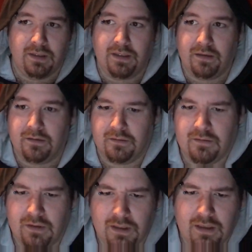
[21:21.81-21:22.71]
and
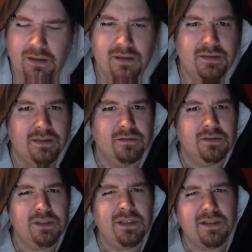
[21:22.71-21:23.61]
I said,
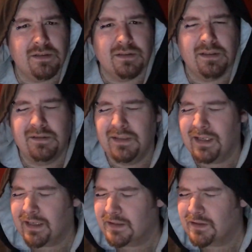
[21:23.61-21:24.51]
geez, the
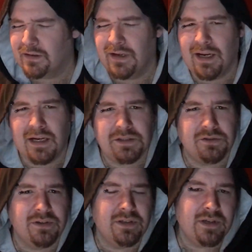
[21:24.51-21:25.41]
tickets are
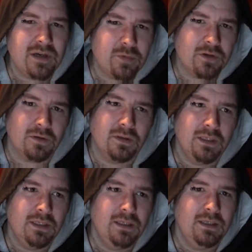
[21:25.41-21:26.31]
astronomical.